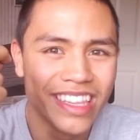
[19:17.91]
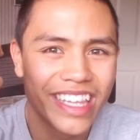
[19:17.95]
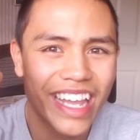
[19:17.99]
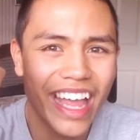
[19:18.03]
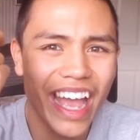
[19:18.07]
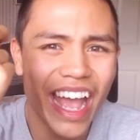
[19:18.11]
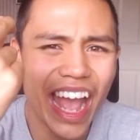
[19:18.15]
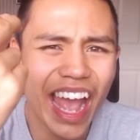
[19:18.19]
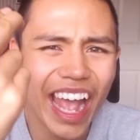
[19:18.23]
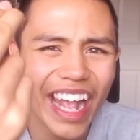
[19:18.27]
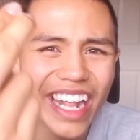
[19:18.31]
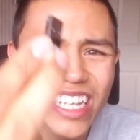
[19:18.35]

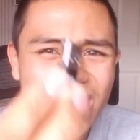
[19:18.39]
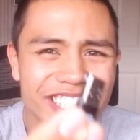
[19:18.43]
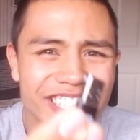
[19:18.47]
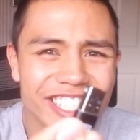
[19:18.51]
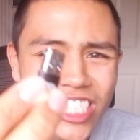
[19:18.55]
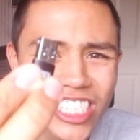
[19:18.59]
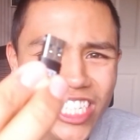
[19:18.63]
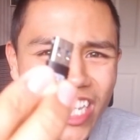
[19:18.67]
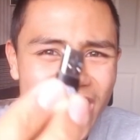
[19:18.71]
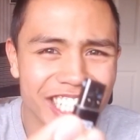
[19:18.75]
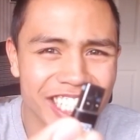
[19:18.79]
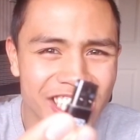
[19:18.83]
The
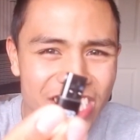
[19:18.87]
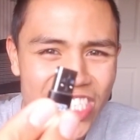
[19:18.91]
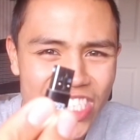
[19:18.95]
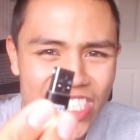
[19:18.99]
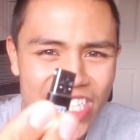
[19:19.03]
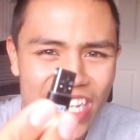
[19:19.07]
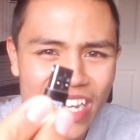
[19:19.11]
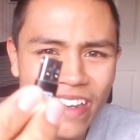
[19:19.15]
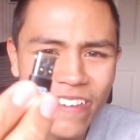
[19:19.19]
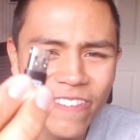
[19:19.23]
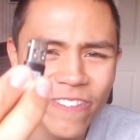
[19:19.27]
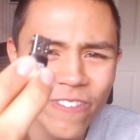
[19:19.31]

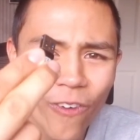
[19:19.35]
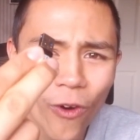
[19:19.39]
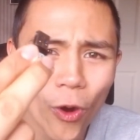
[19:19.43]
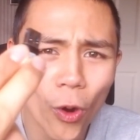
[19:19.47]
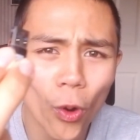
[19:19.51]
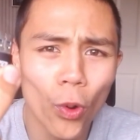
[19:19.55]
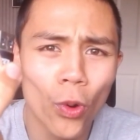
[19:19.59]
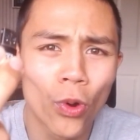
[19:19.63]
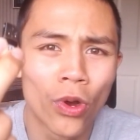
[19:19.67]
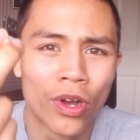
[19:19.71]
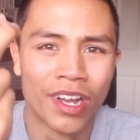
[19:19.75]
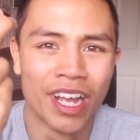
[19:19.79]

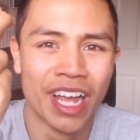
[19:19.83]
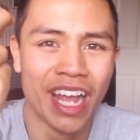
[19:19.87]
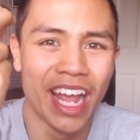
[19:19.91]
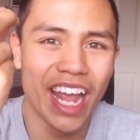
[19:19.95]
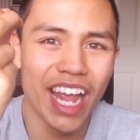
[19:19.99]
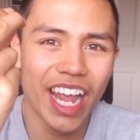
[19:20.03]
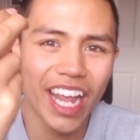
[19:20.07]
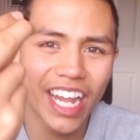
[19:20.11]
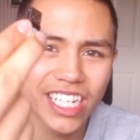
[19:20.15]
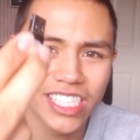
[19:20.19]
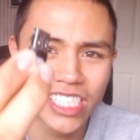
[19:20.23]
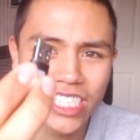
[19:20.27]
N64
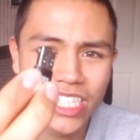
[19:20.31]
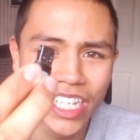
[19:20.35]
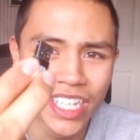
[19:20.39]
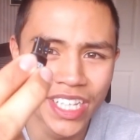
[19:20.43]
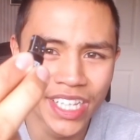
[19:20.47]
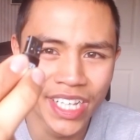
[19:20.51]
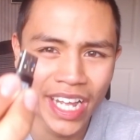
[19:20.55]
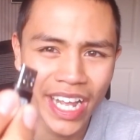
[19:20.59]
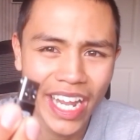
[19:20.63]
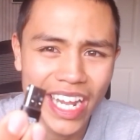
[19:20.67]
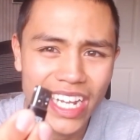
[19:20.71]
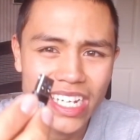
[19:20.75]
is
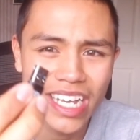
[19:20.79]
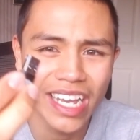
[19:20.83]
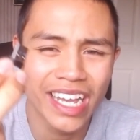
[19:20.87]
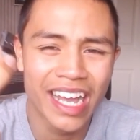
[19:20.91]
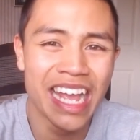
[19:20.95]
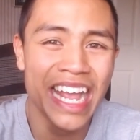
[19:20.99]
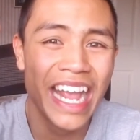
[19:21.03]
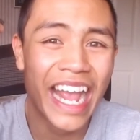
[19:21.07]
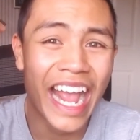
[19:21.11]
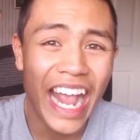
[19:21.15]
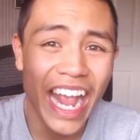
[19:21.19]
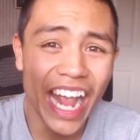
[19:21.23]
in
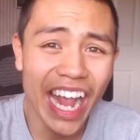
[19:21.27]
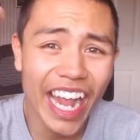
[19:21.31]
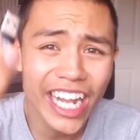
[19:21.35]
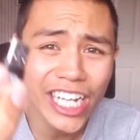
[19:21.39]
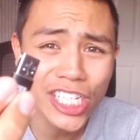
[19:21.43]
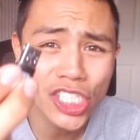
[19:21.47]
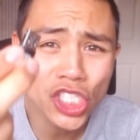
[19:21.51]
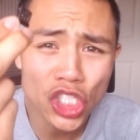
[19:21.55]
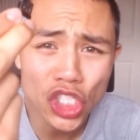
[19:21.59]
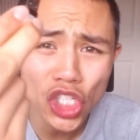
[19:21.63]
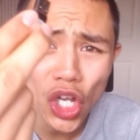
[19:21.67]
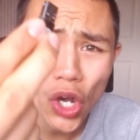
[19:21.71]
here.
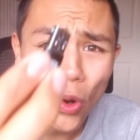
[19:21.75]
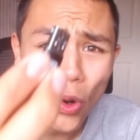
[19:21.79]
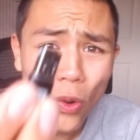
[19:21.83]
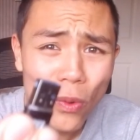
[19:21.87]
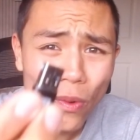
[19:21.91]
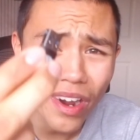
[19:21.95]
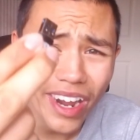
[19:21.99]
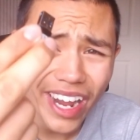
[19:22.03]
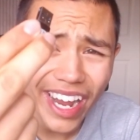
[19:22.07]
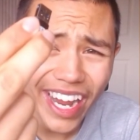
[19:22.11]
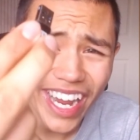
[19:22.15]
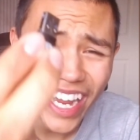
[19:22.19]
It's
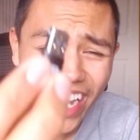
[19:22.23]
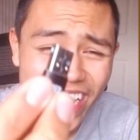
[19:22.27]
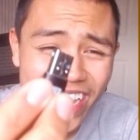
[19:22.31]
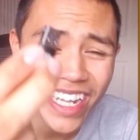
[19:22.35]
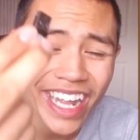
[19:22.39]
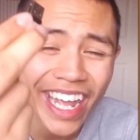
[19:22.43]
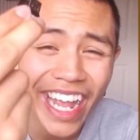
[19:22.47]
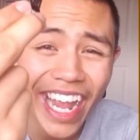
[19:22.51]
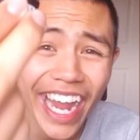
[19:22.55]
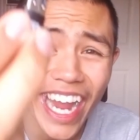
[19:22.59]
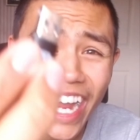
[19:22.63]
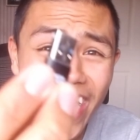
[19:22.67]
all
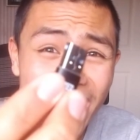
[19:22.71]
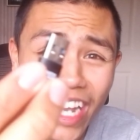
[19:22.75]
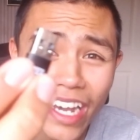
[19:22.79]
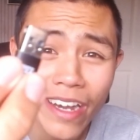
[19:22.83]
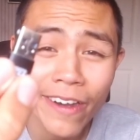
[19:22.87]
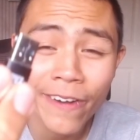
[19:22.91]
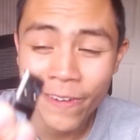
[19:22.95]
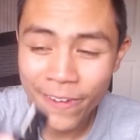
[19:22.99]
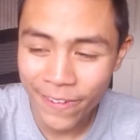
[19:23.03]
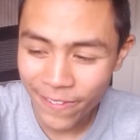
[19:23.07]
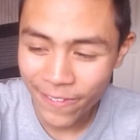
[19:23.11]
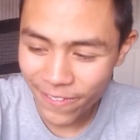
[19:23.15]
in
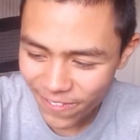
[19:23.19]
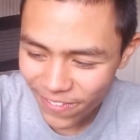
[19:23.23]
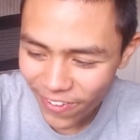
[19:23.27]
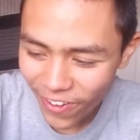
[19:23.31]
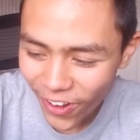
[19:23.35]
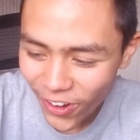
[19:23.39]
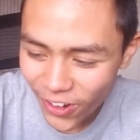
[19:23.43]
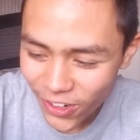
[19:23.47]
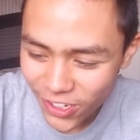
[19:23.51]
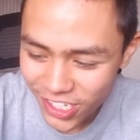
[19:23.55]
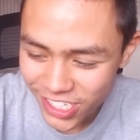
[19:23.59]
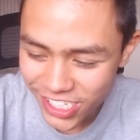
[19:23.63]
here,
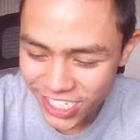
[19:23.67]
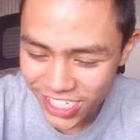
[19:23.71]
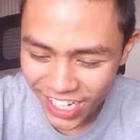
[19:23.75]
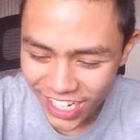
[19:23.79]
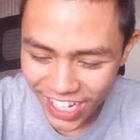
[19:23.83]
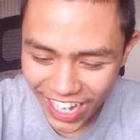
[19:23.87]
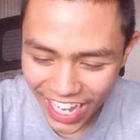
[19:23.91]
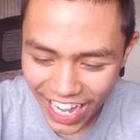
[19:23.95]
folks.